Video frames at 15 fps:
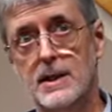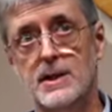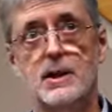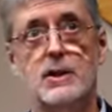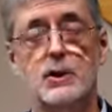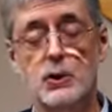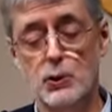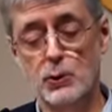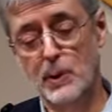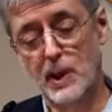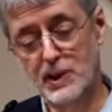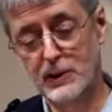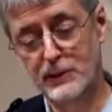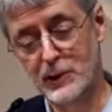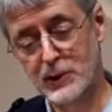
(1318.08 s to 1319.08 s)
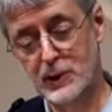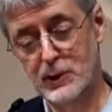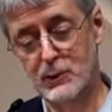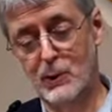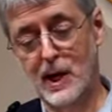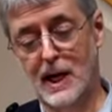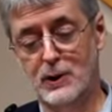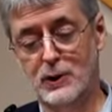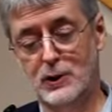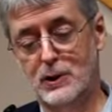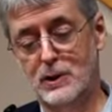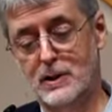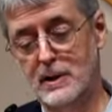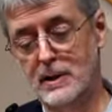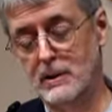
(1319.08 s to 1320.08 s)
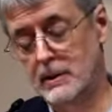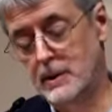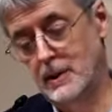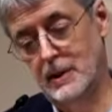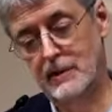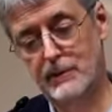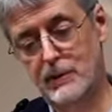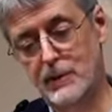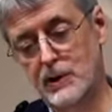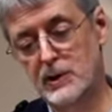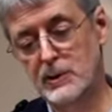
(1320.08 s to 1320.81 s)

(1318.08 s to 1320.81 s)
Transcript: Is it too much of a stretch, do you think, for